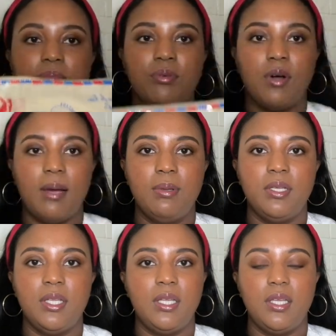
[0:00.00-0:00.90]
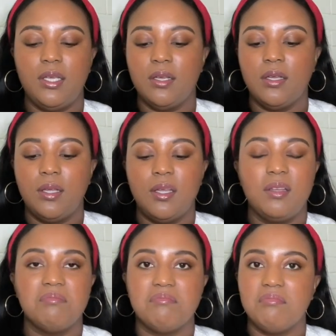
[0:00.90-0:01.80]
probably,
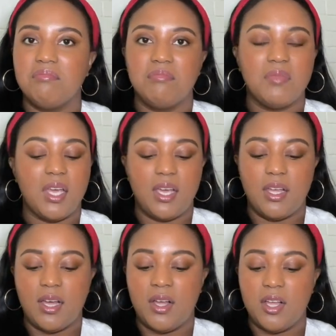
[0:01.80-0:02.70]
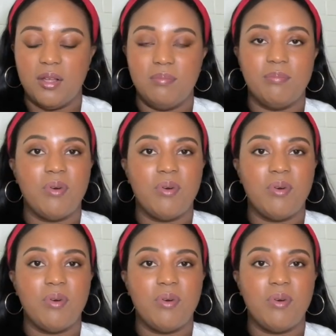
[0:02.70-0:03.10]
um,